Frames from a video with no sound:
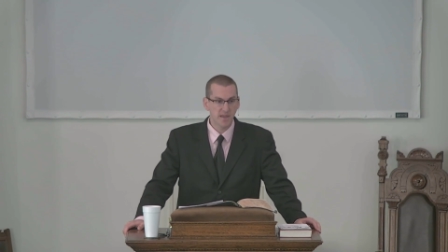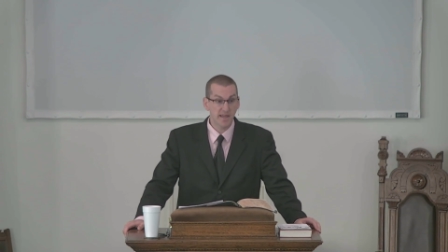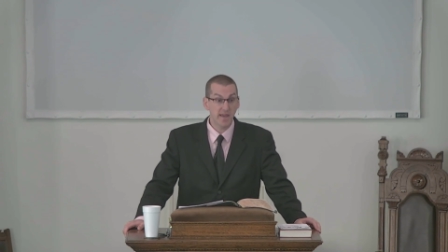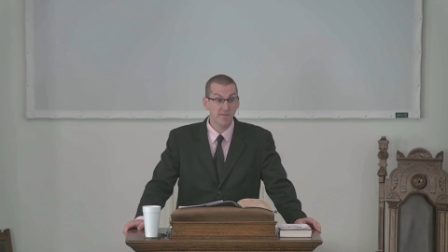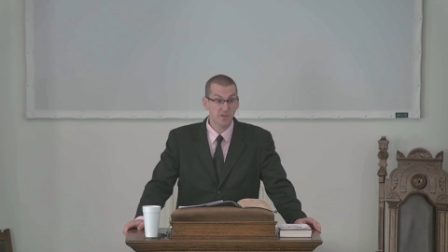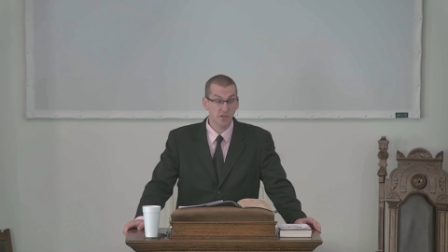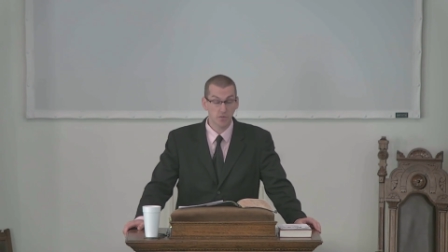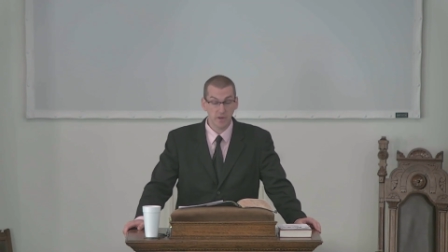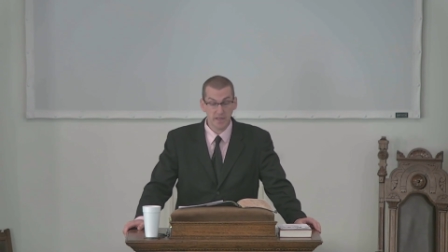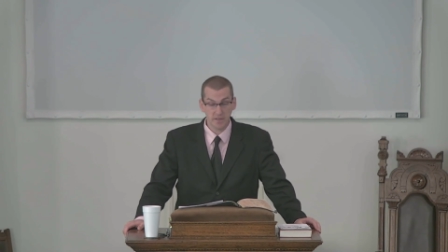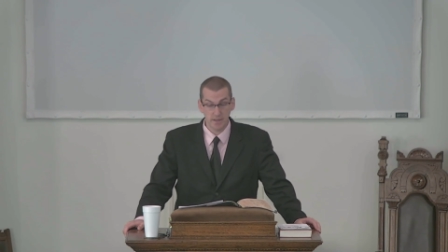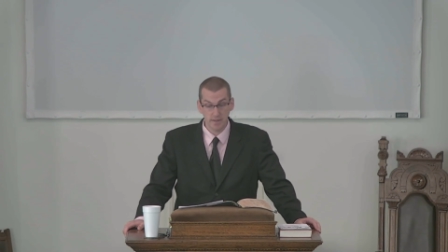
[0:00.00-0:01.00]
he gave us a
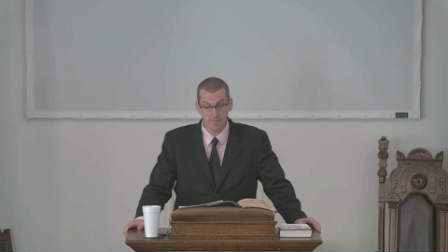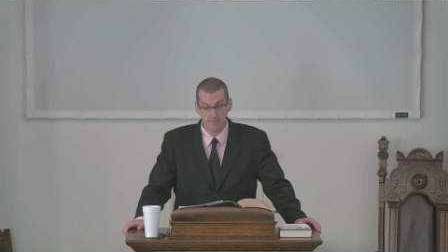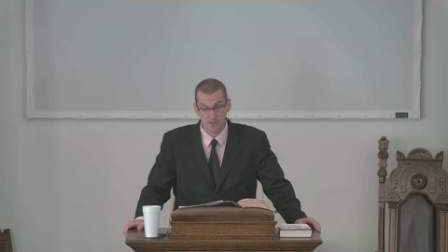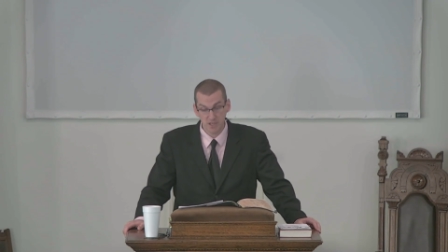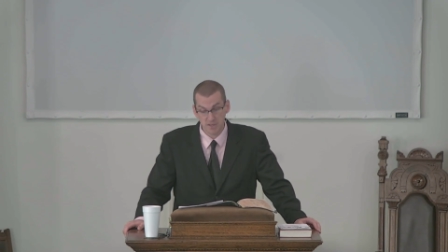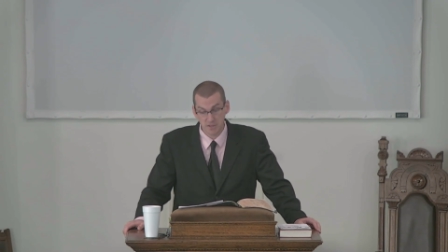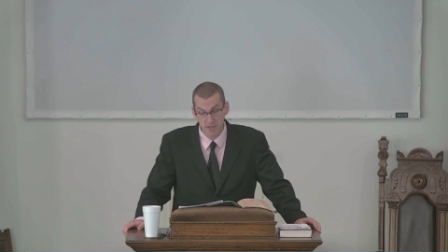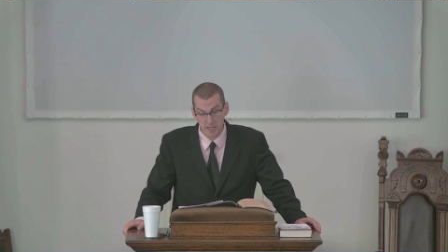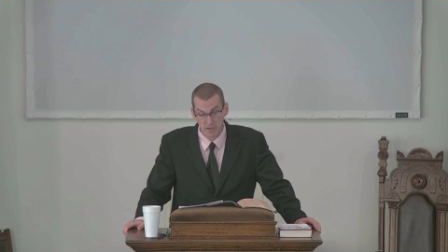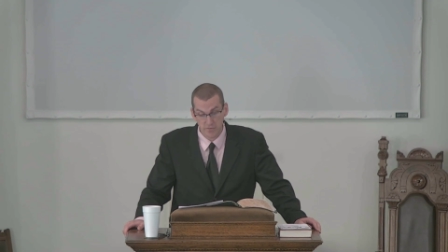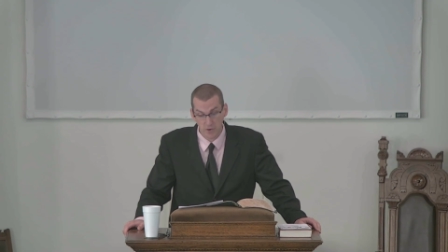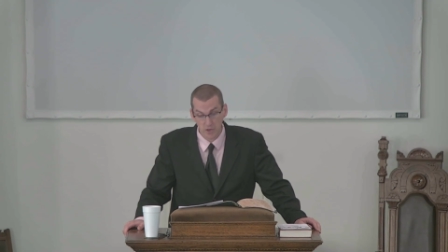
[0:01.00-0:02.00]
reason. It says
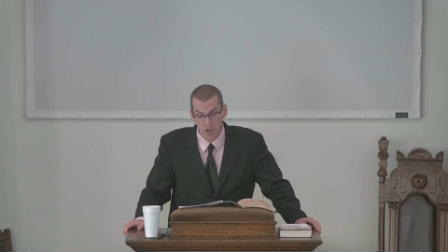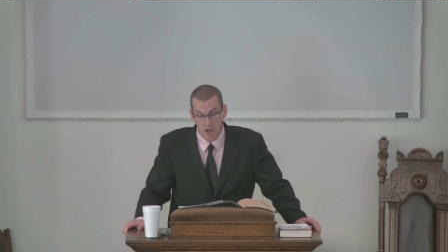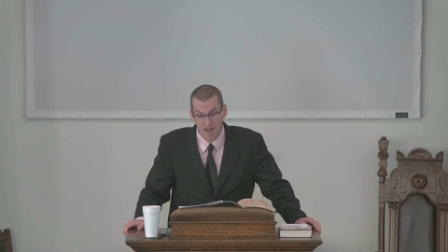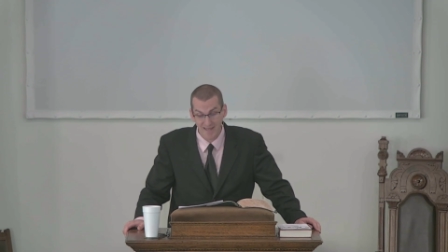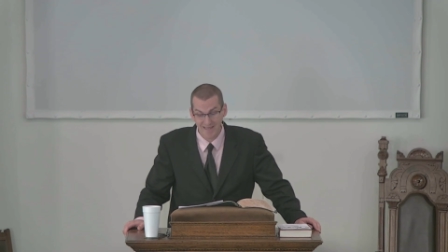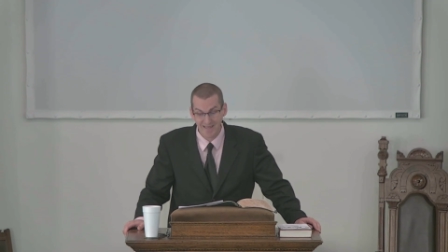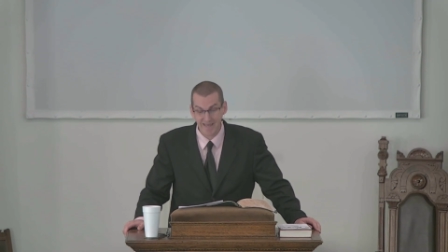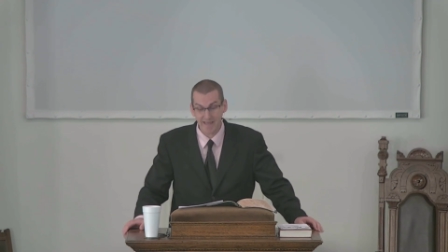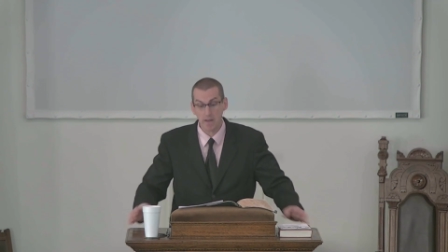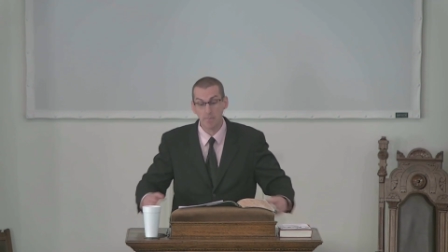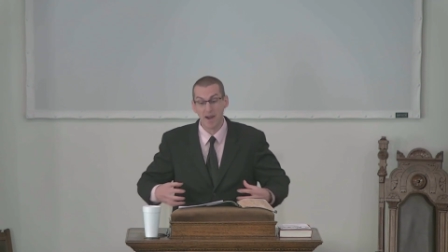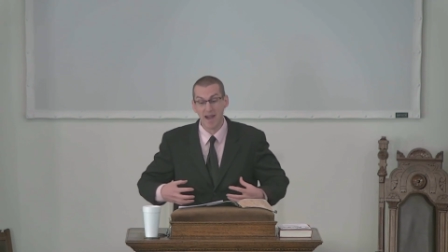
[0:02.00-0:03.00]
this, for God's
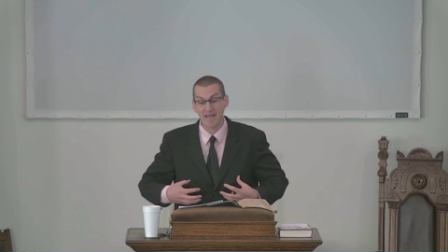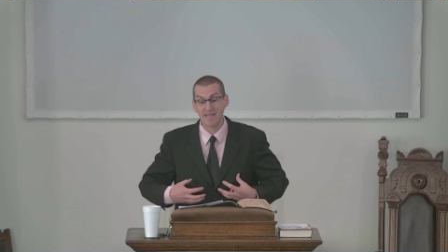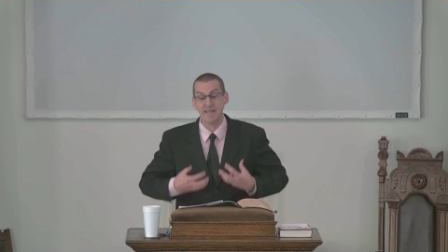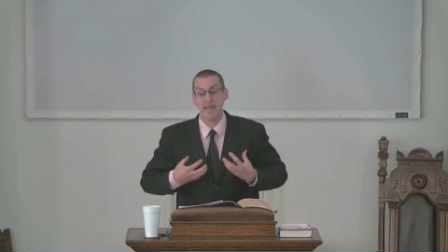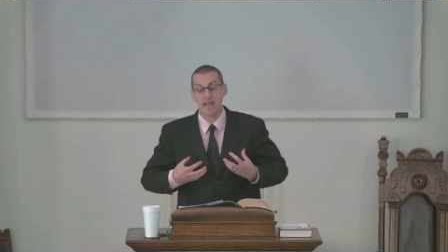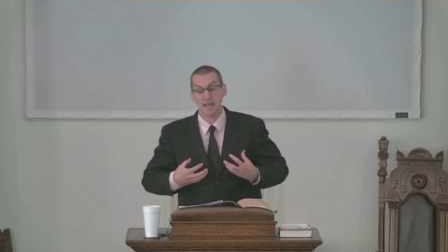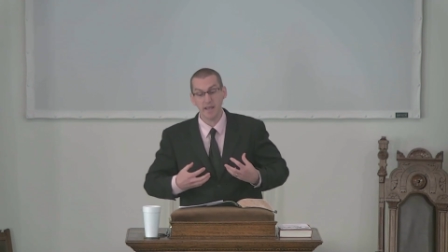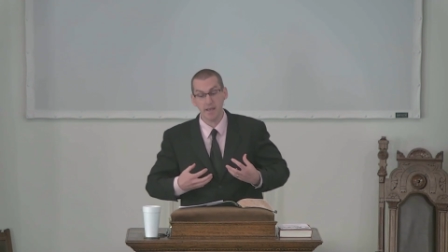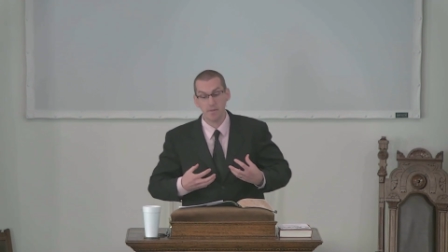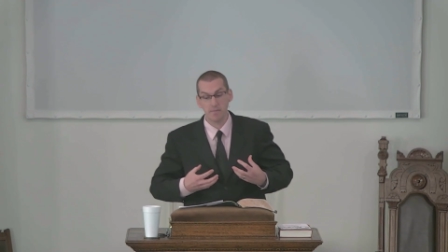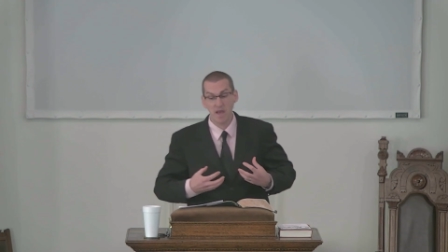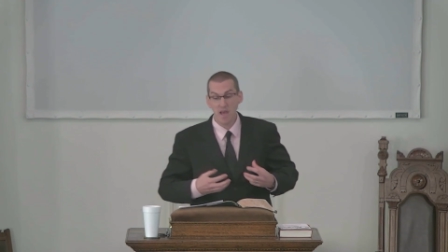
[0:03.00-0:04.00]
seed abides in
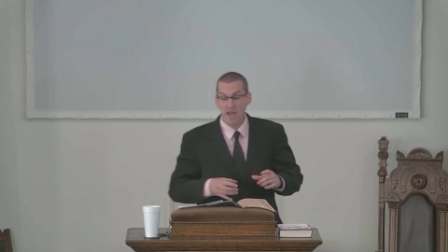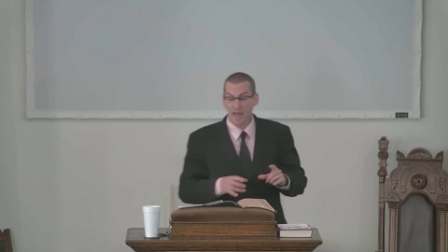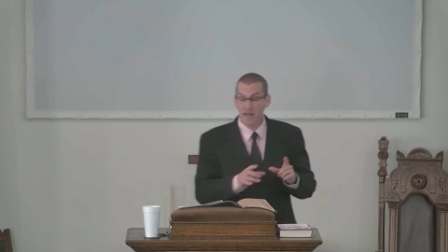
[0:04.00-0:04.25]
him,